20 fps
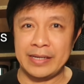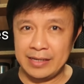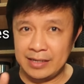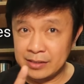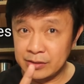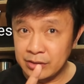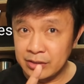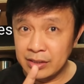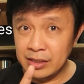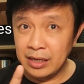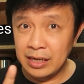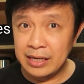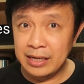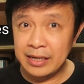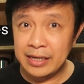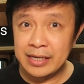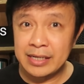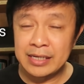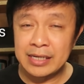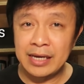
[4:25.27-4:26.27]

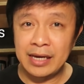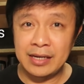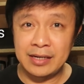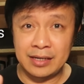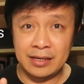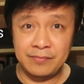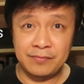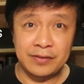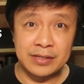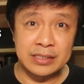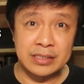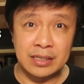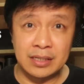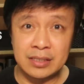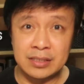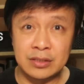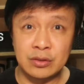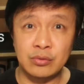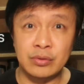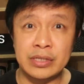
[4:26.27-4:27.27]
underline and
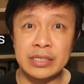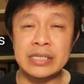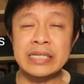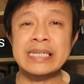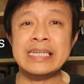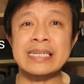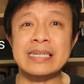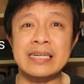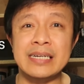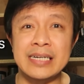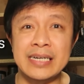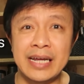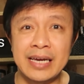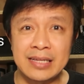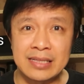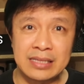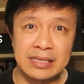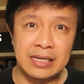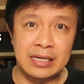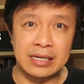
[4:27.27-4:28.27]
emphasize the word
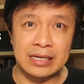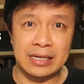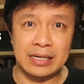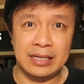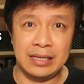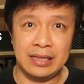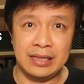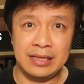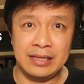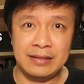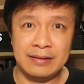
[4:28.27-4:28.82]
technical